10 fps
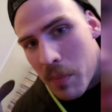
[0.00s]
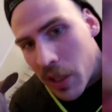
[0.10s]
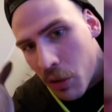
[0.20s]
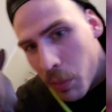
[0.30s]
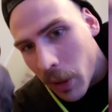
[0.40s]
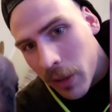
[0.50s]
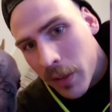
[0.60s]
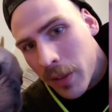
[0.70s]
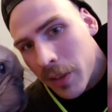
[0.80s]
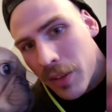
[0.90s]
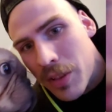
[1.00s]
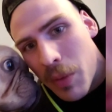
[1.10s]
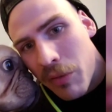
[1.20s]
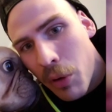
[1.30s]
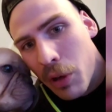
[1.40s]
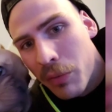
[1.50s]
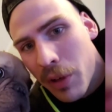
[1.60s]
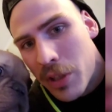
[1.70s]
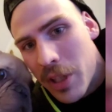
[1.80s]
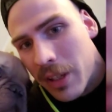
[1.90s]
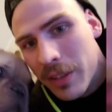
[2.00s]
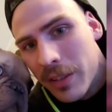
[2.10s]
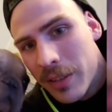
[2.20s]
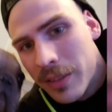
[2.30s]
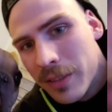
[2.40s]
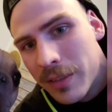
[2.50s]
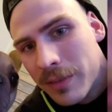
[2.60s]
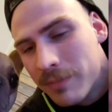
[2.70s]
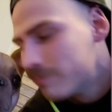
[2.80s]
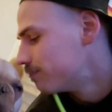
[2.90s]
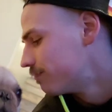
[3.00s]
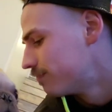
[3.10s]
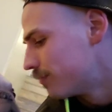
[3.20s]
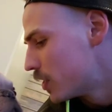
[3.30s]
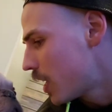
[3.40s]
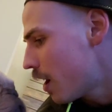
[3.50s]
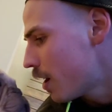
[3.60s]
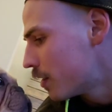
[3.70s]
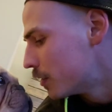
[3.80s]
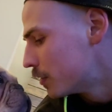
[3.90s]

meet Cooper. This is my 4-year-old Frenchie. Say hi.